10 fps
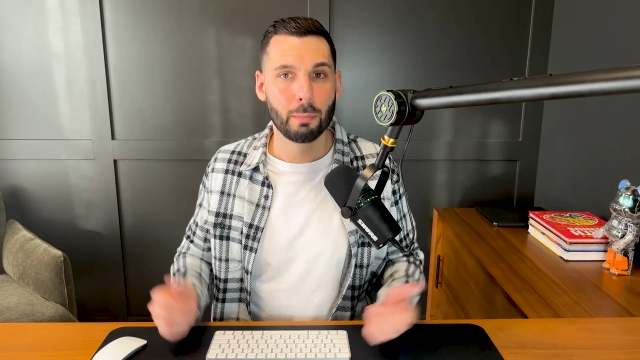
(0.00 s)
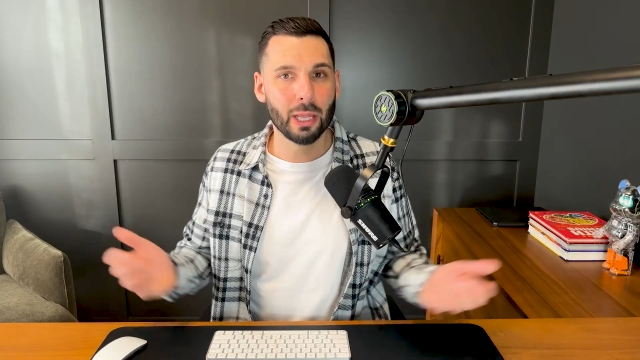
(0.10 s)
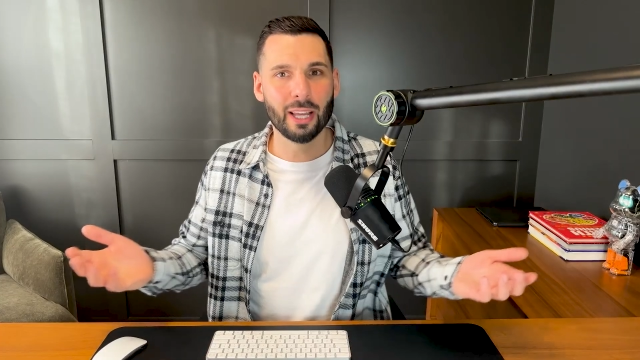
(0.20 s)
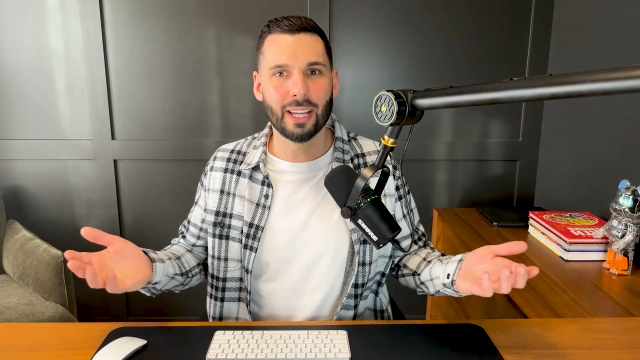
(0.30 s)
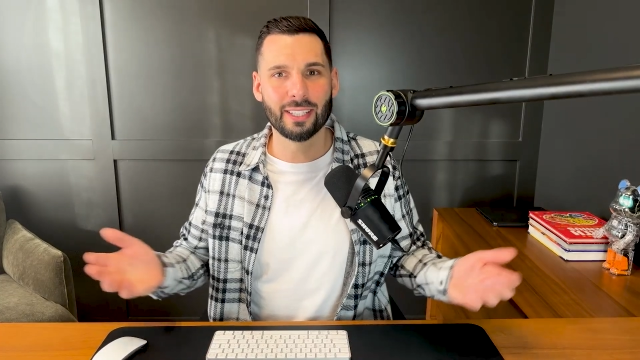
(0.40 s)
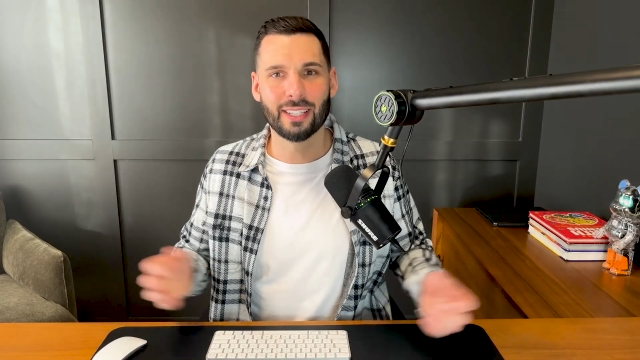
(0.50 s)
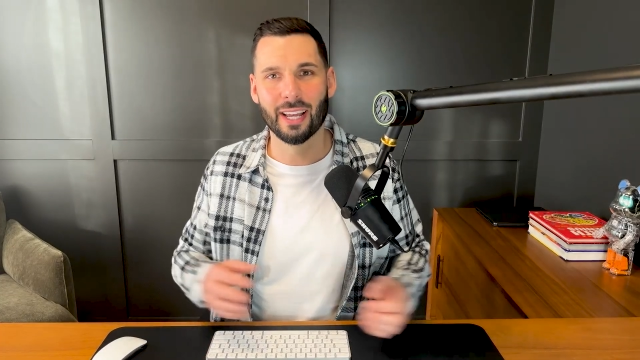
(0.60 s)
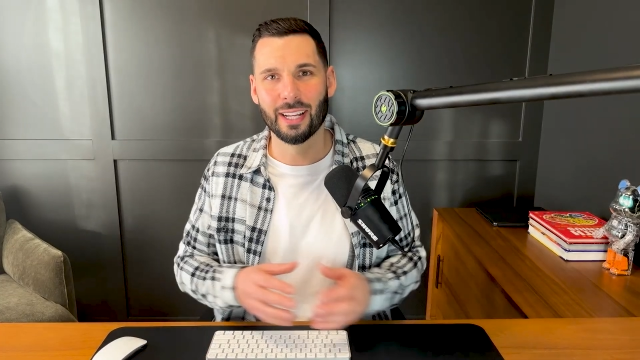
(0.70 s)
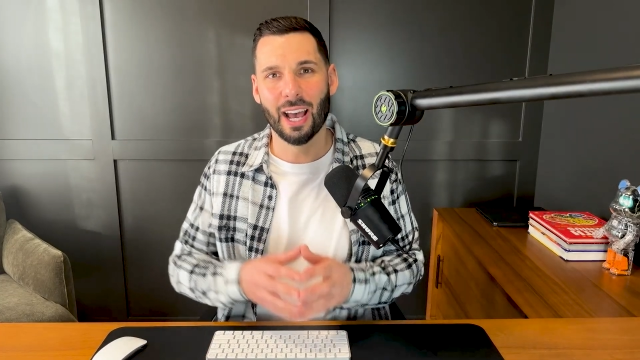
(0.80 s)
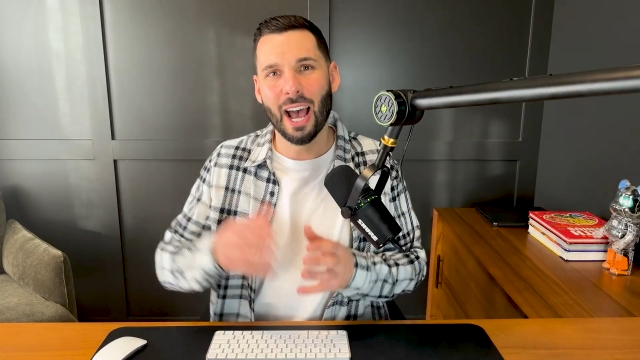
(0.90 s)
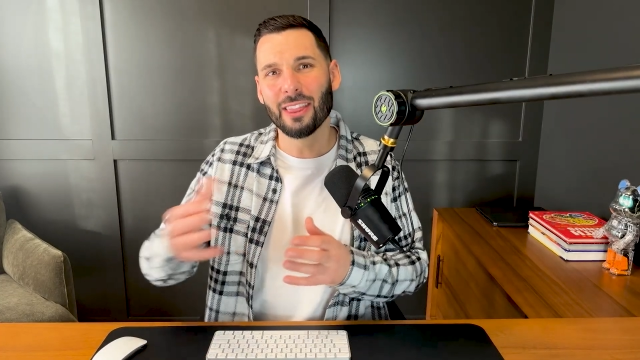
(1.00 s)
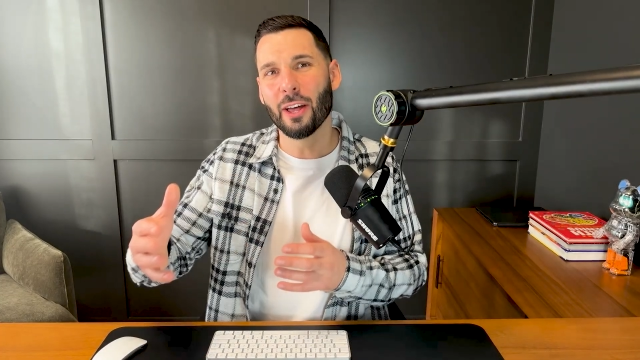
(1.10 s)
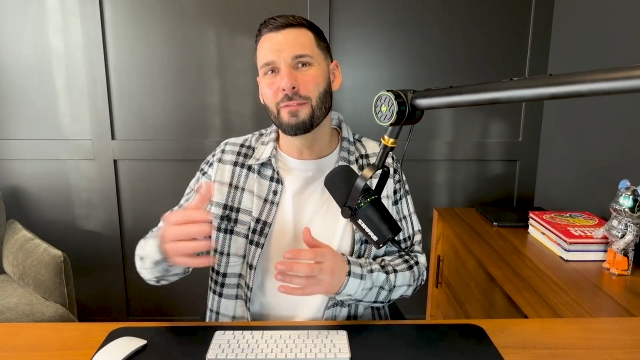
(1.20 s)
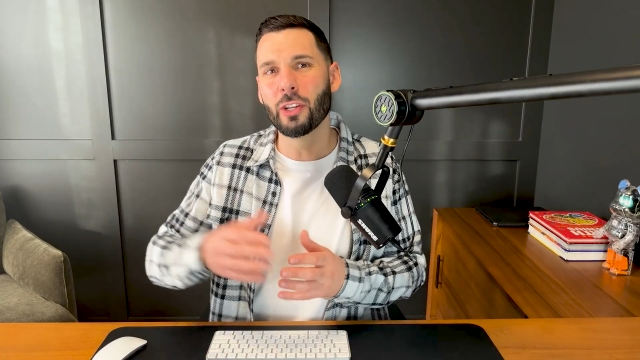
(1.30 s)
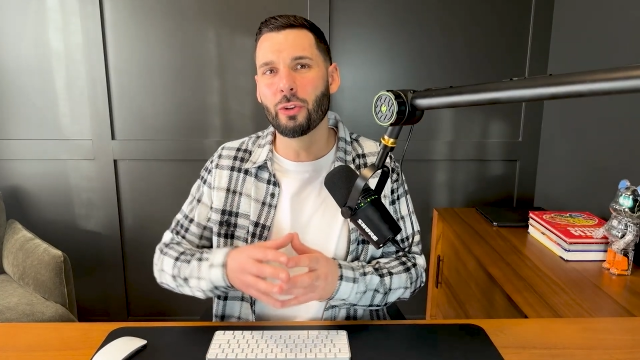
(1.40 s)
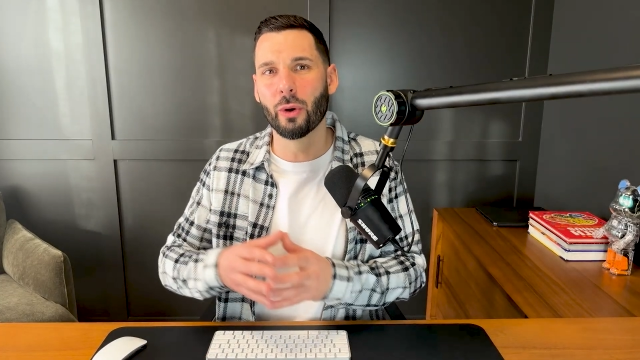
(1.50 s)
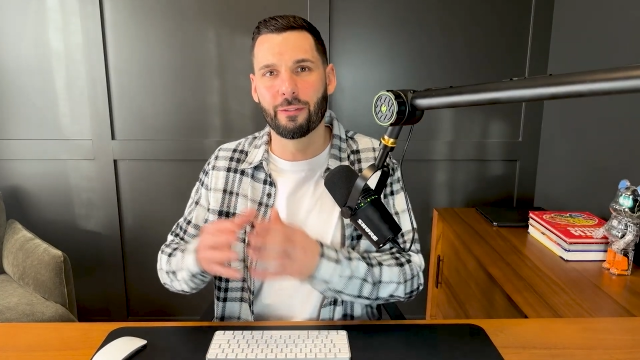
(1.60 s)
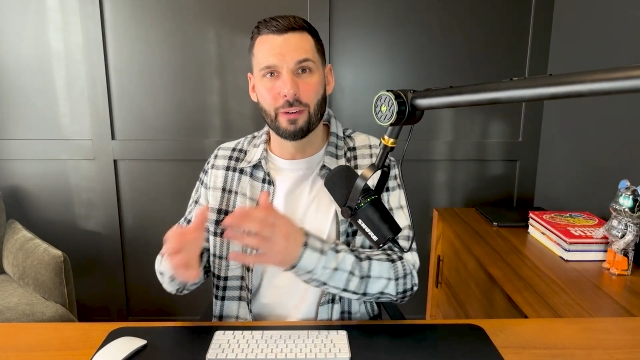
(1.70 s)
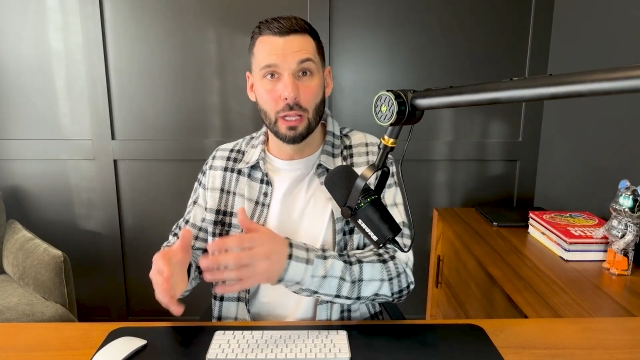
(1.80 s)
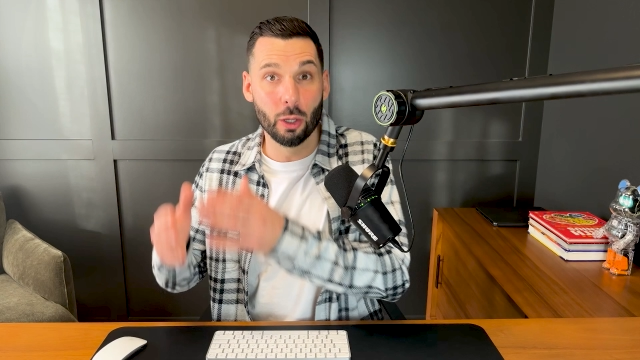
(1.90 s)
But like I said, I'd love to do a
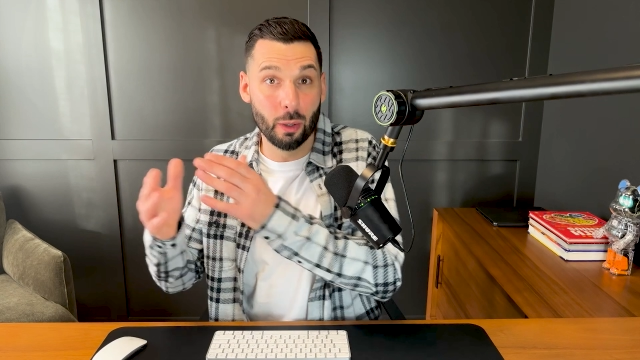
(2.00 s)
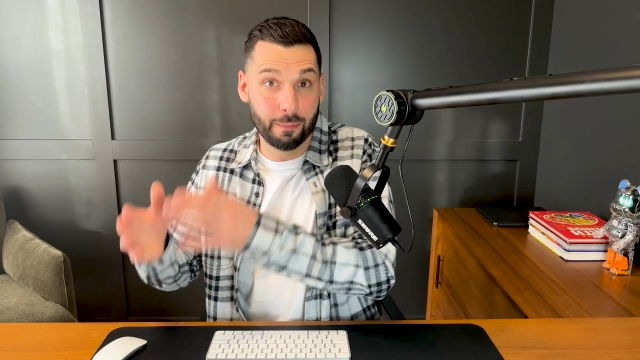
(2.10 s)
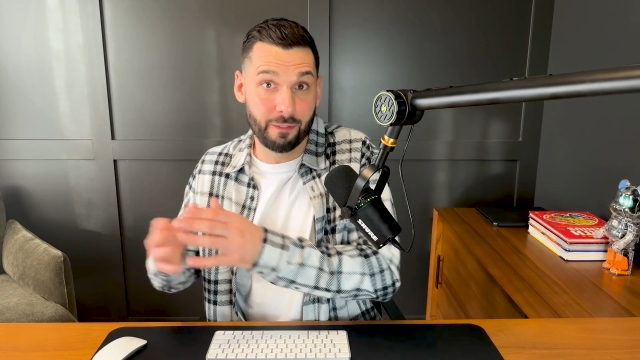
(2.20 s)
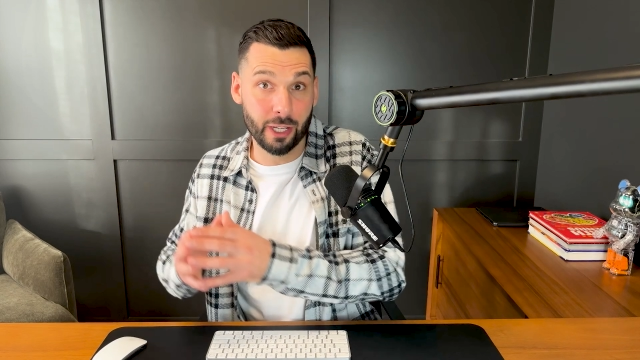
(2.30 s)
follow-up